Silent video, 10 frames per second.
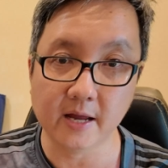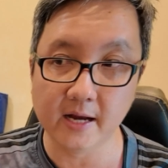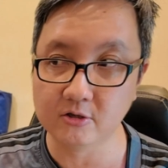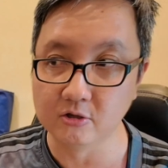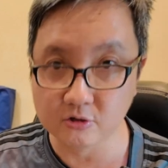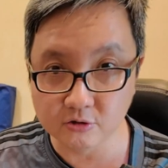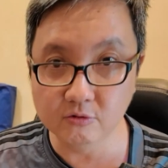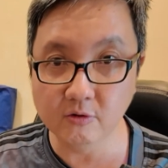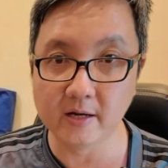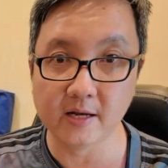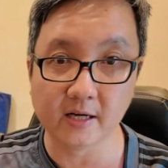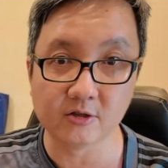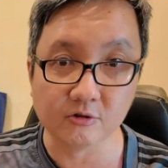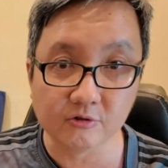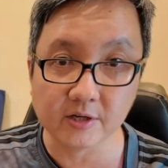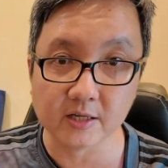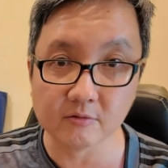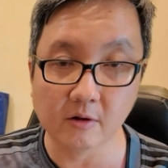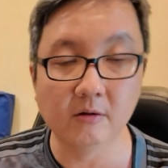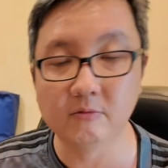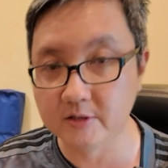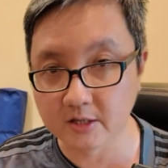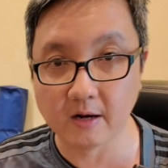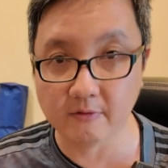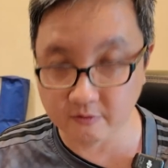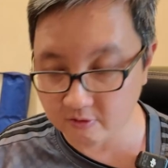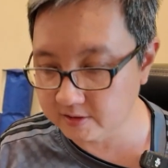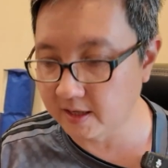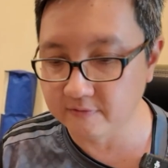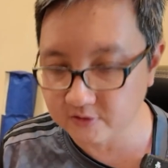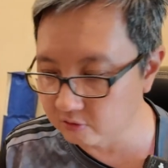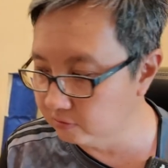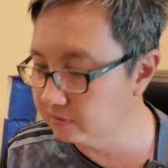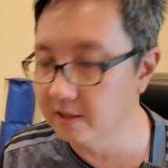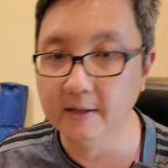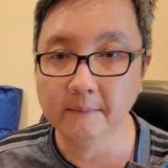the Action 2 and the Action 3 as well, which of course I've sold.